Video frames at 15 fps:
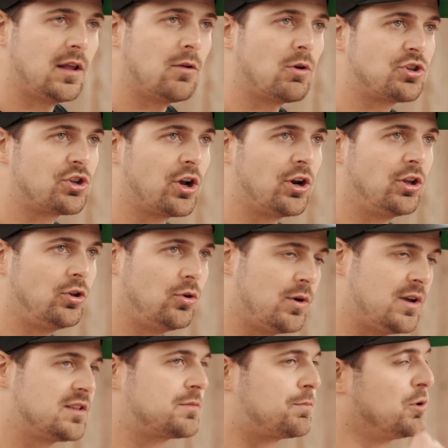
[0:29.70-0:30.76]
Then what you're gonna do
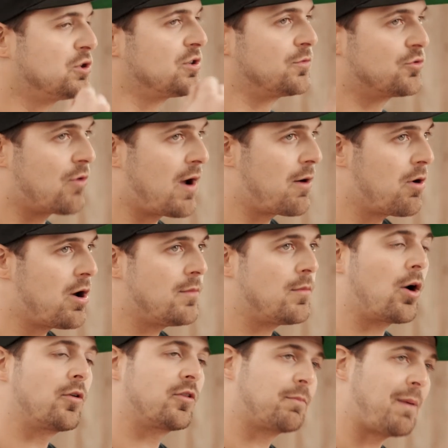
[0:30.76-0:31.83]
is put some dry rub
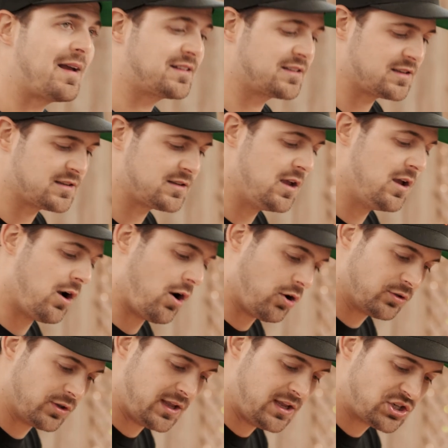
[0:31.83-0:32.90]
or spices
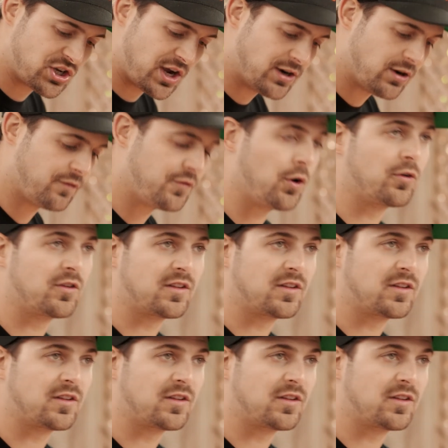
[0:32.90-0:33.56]
on each side of your